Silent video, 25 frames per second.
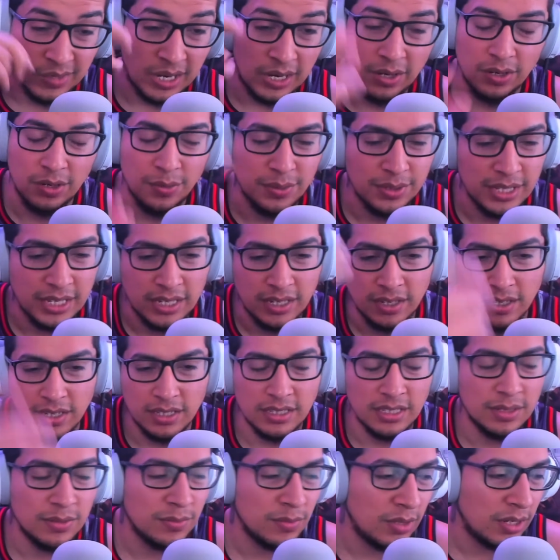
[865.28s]
don't know what they
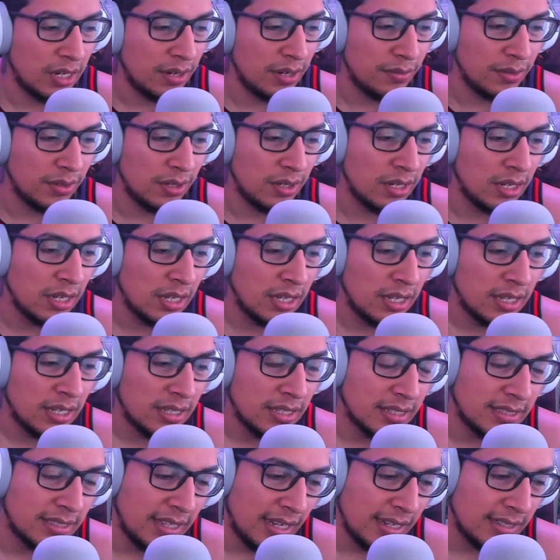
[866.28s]
called it, wherever,
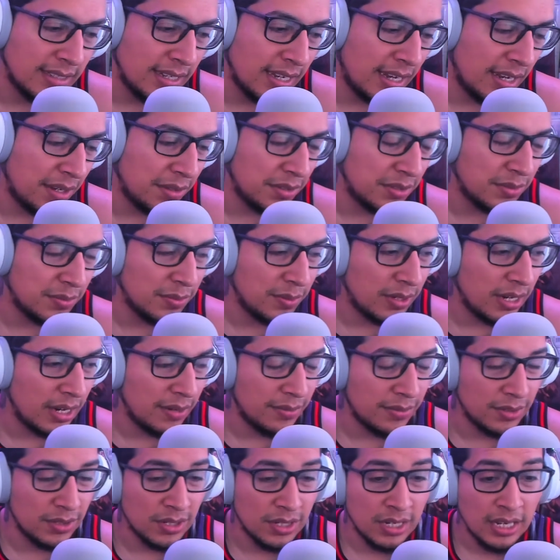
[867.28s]
sex house,
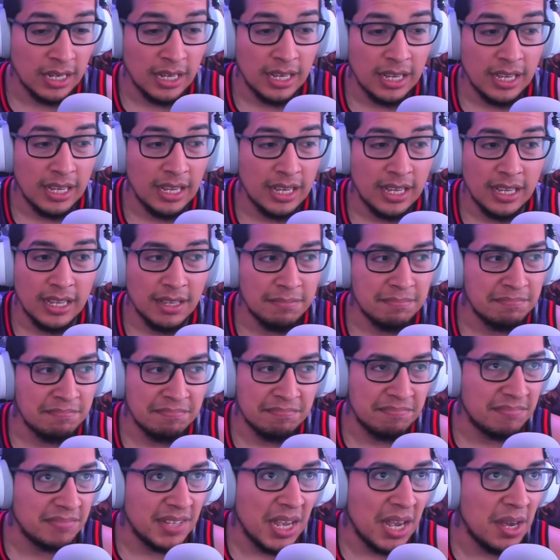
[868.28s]
whatever.
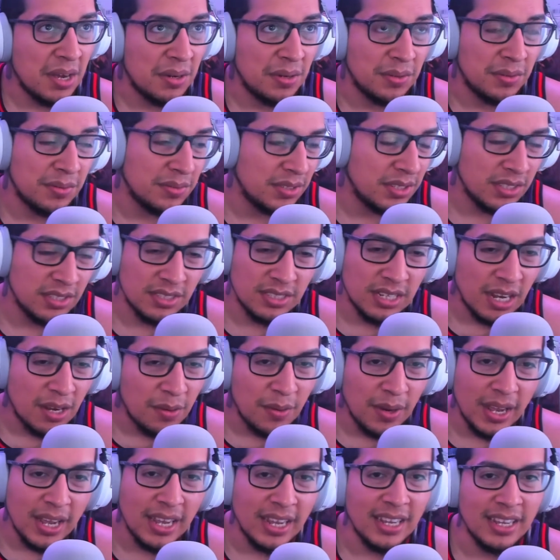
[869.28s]
No, just
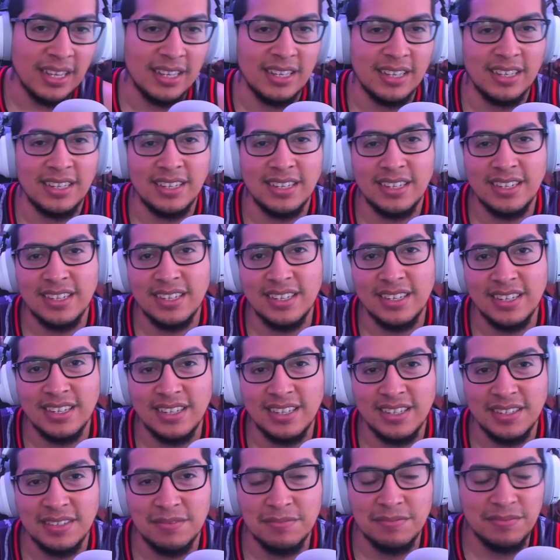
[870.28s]
no way.
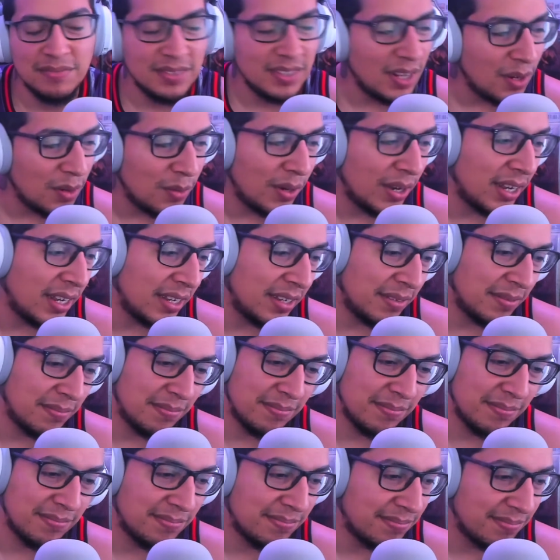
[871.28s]
No way.
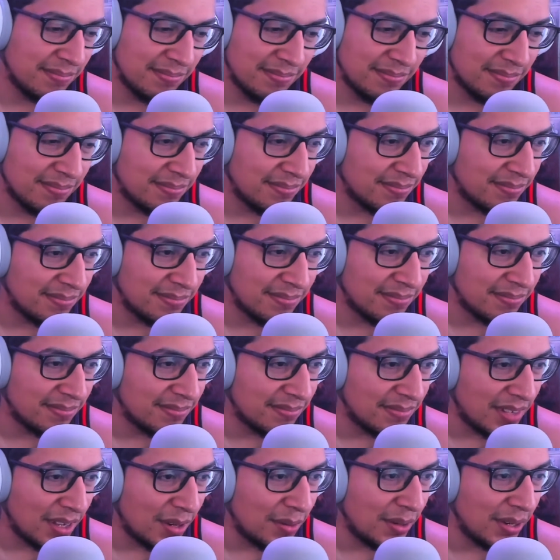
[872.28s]

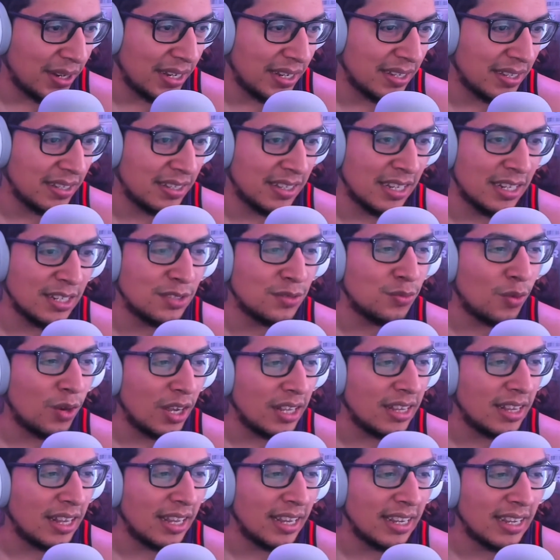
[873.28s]
No way. There's
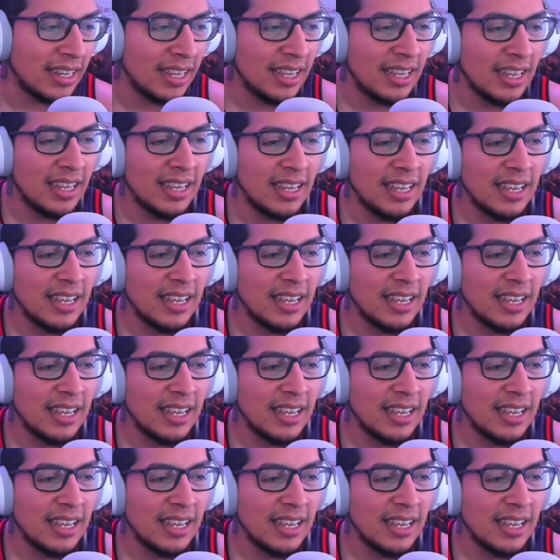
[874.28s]
one, like,